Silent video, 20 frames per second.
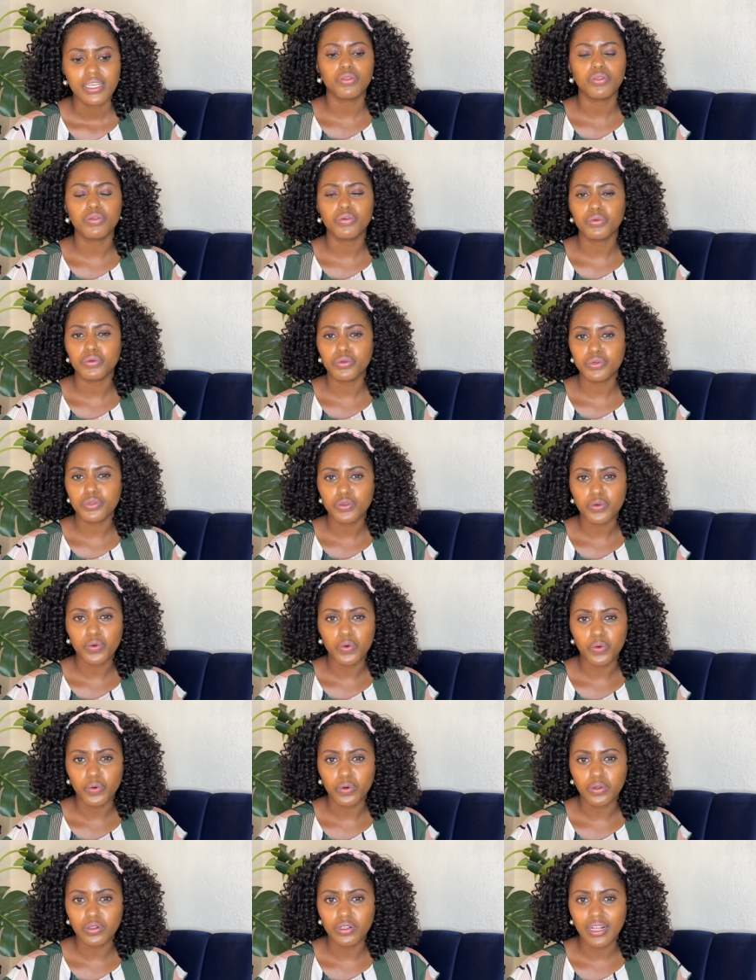Through
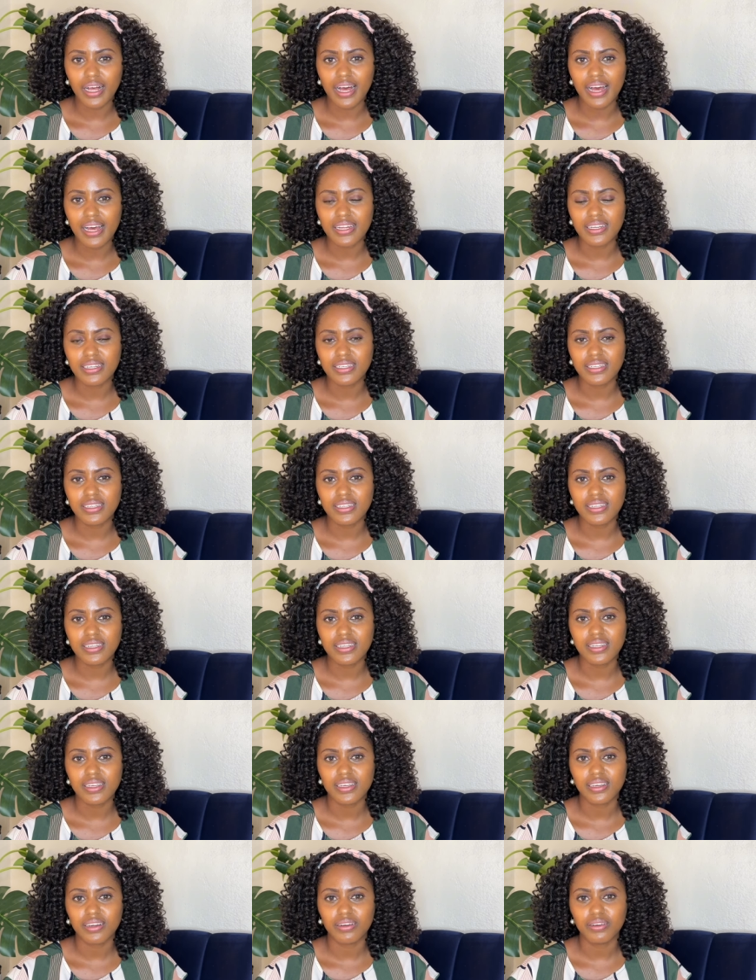school and
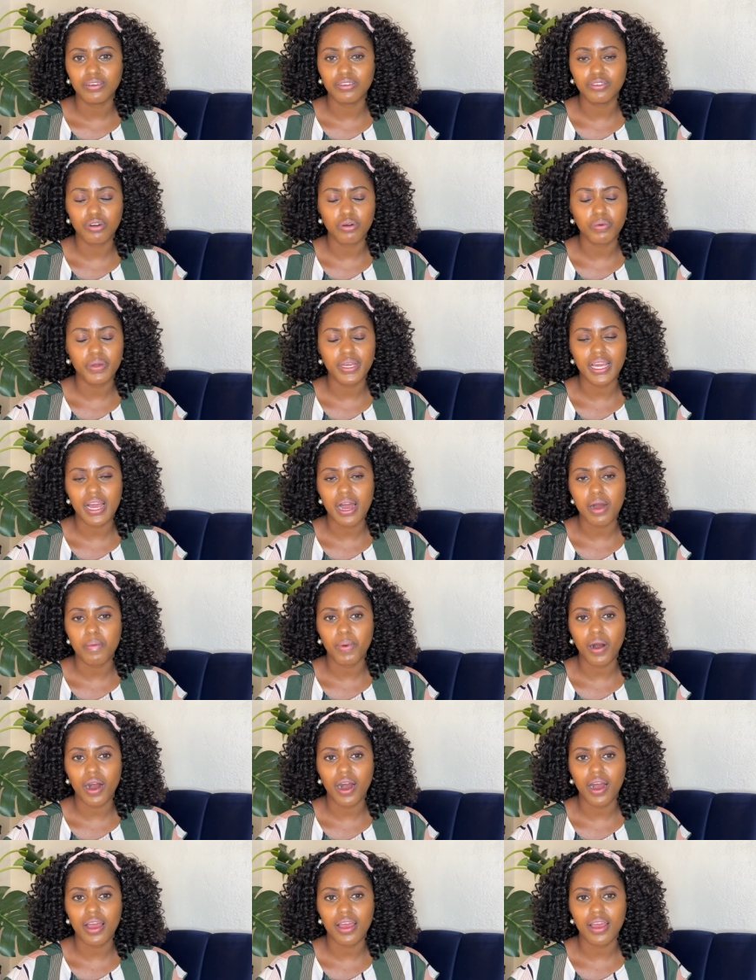growing up,
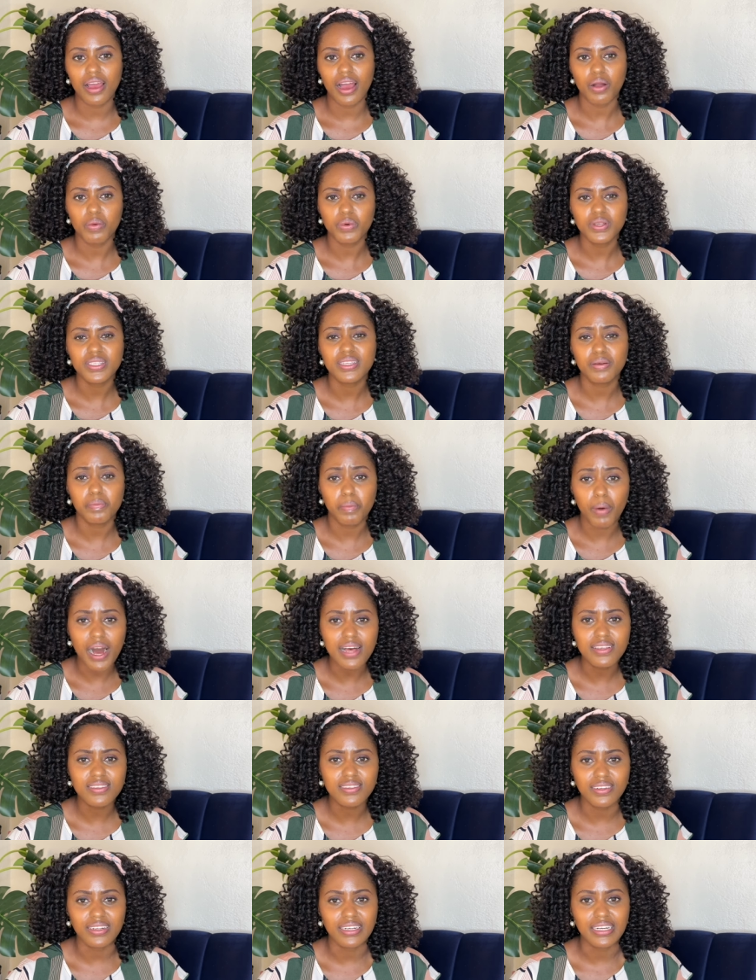I, I was the
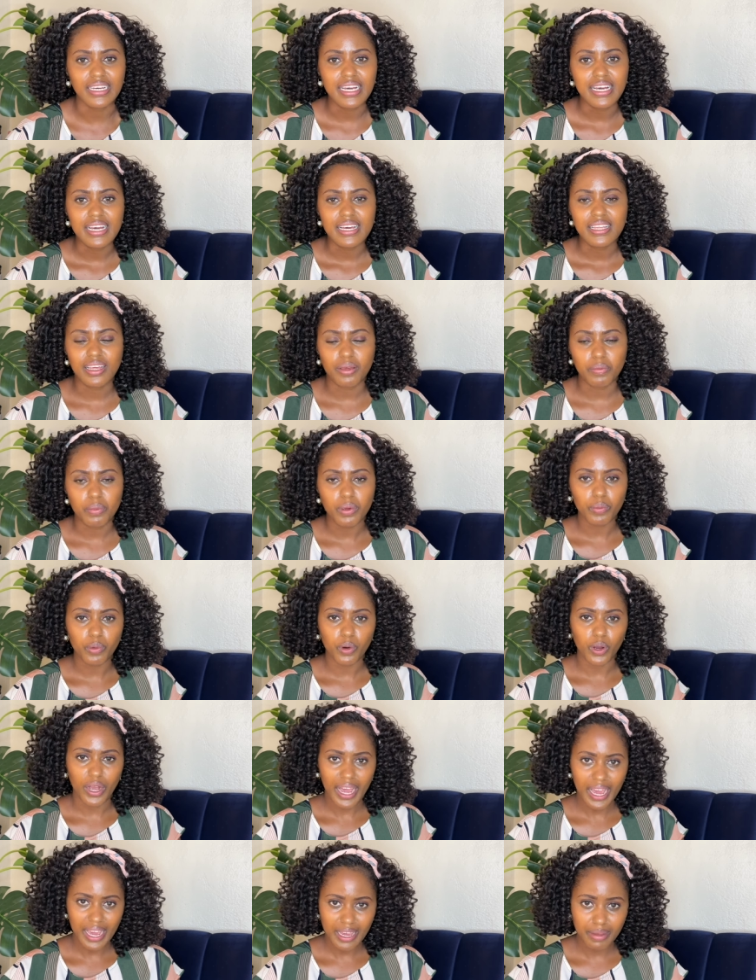person that people
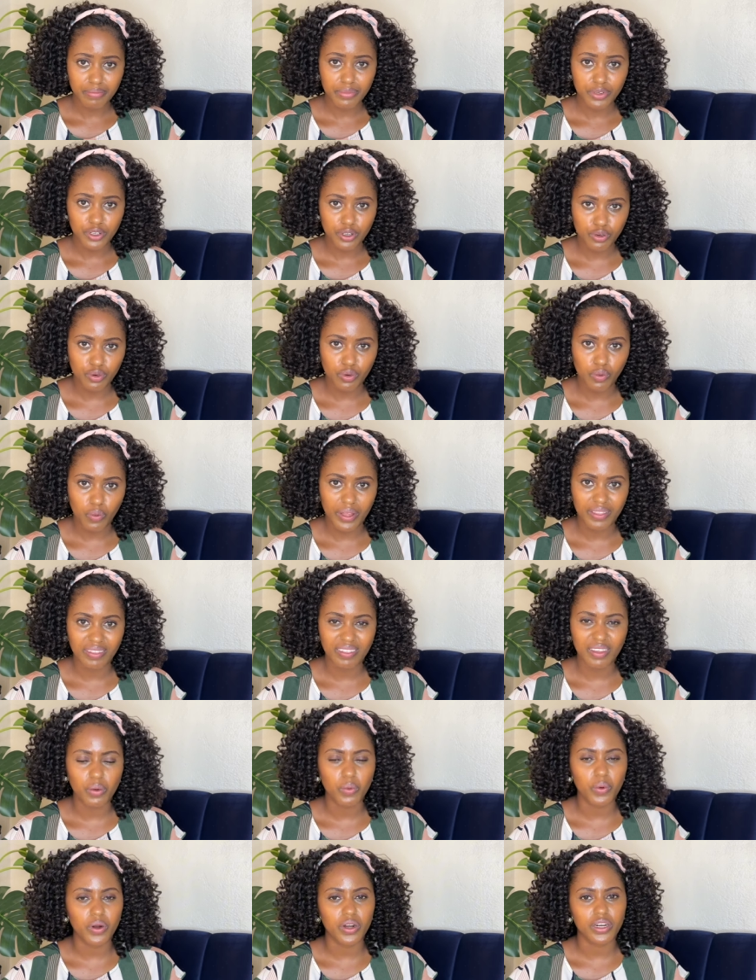came to when they
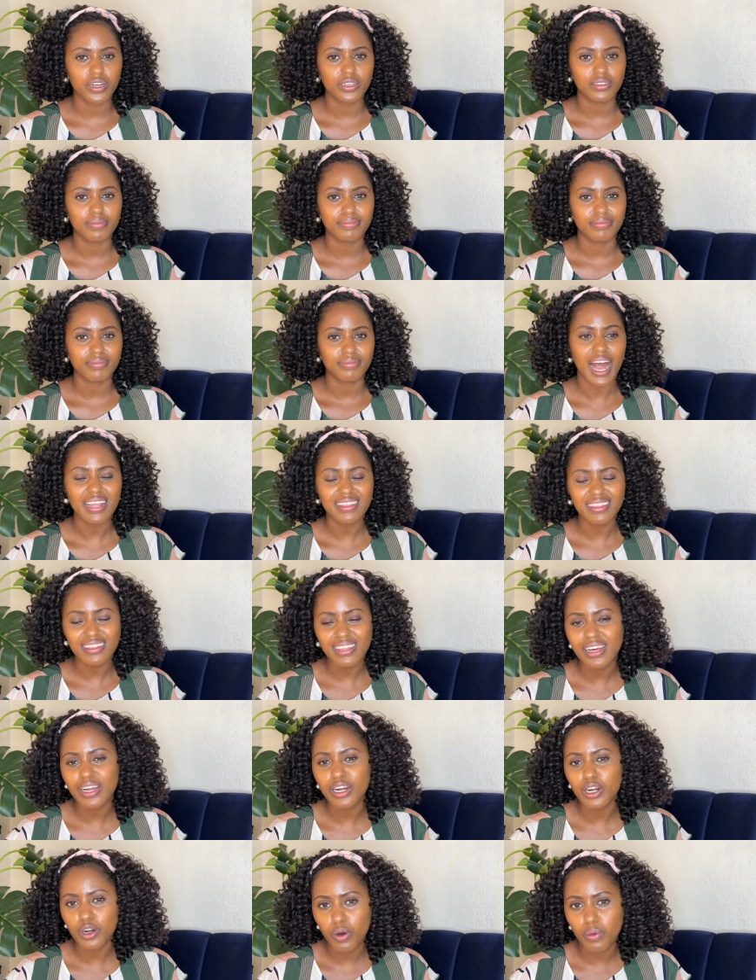were at their
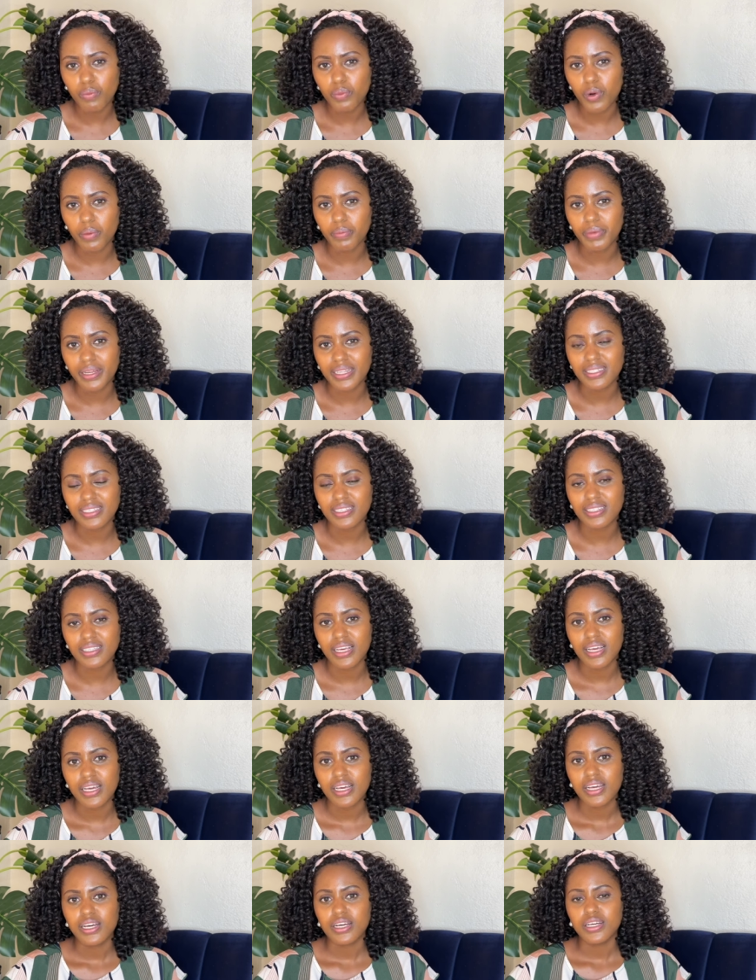low moments.
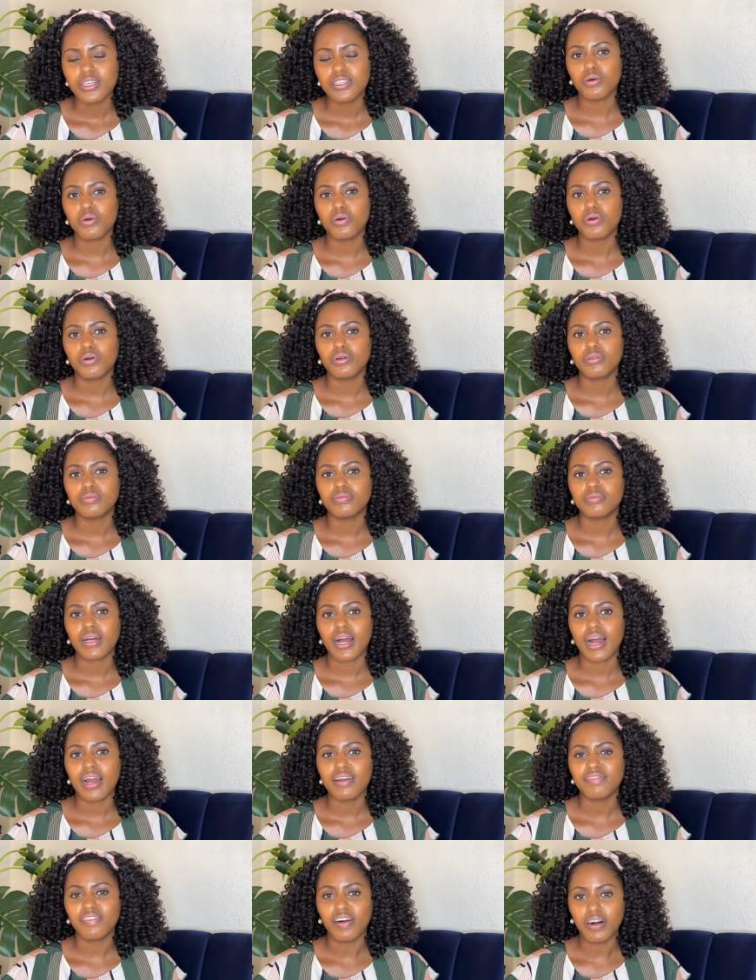So
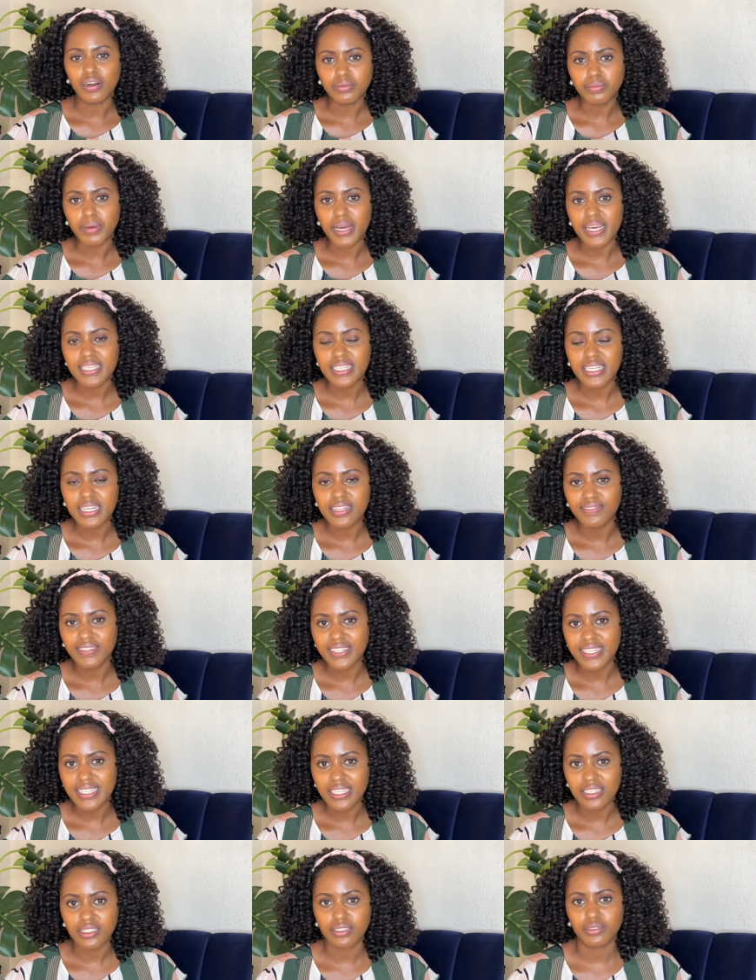I found myself in
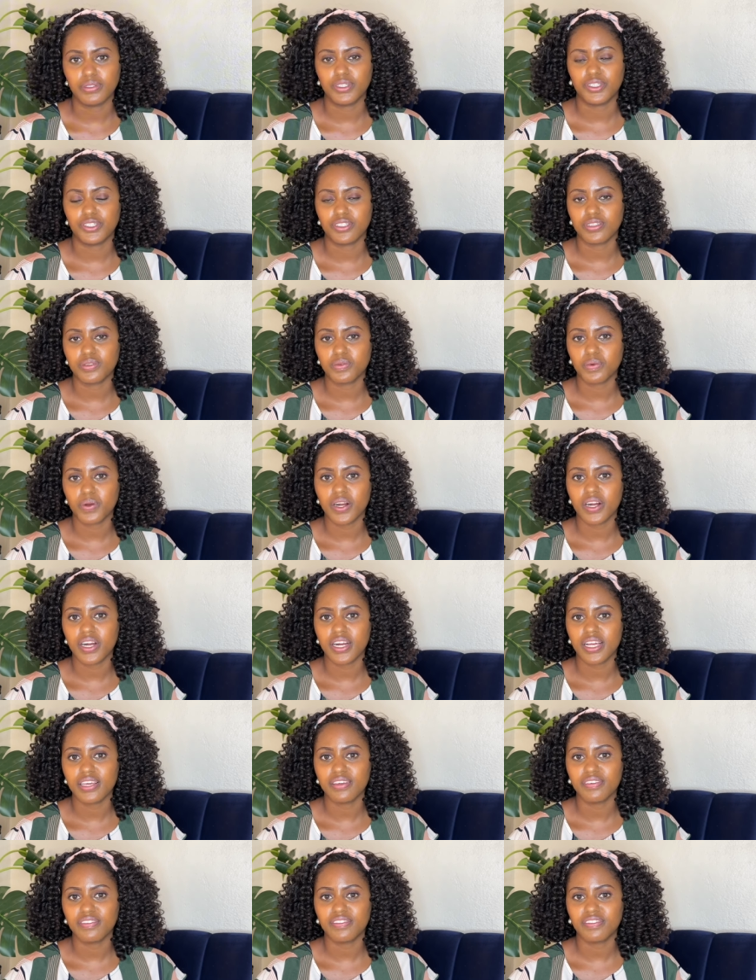situations where
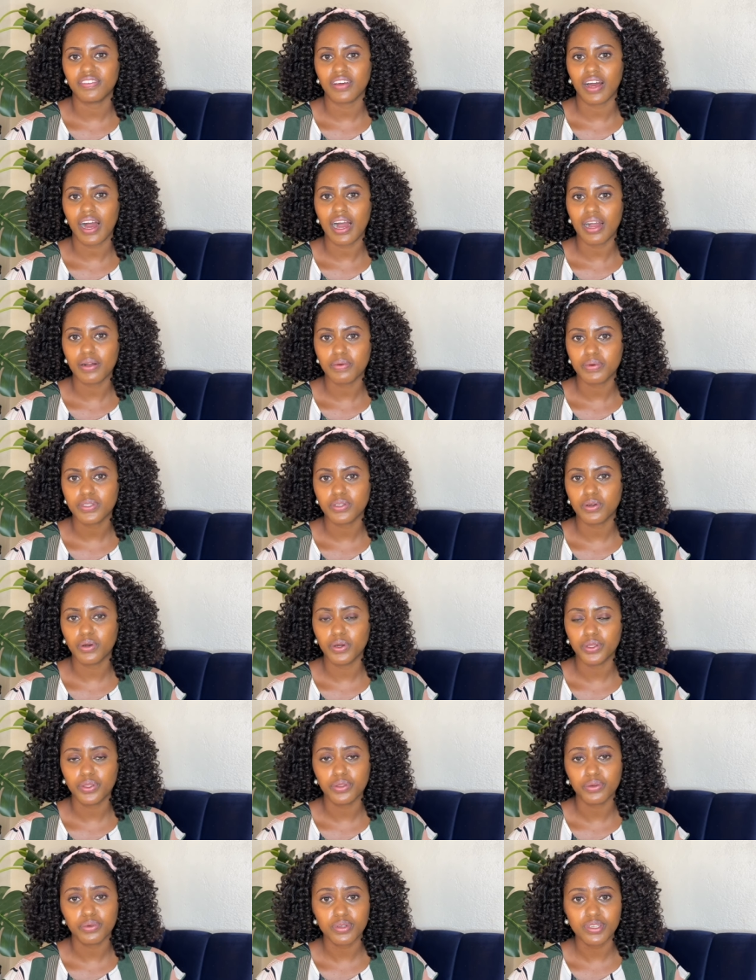if I was going
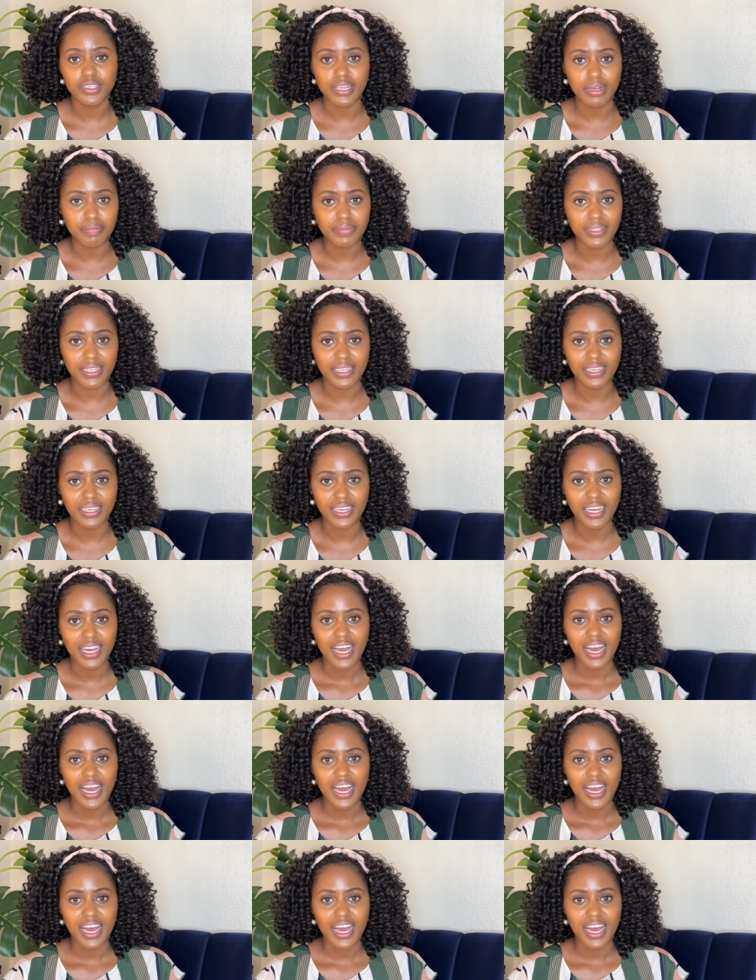through something,